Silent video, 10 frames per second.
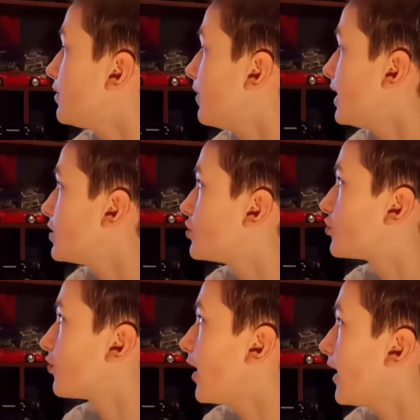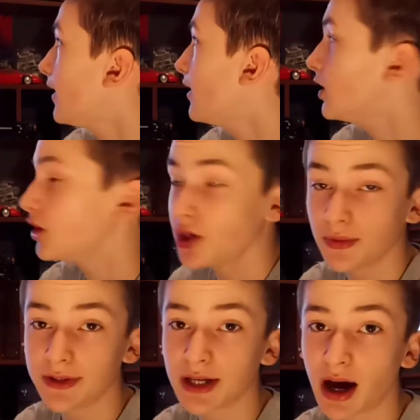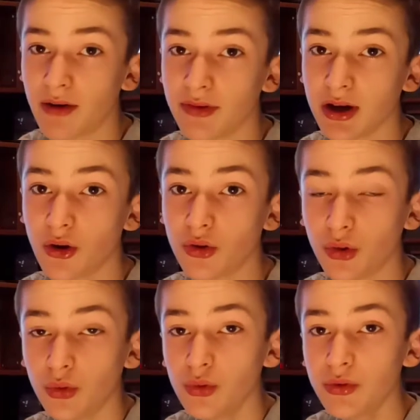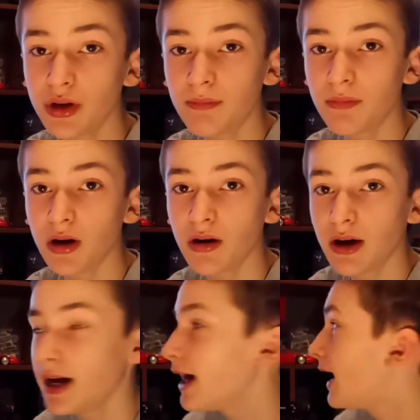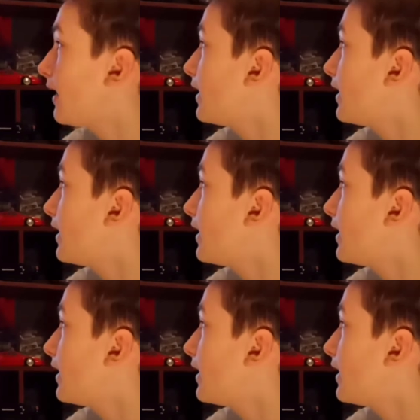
when it's dry, you want to have it on a low number, and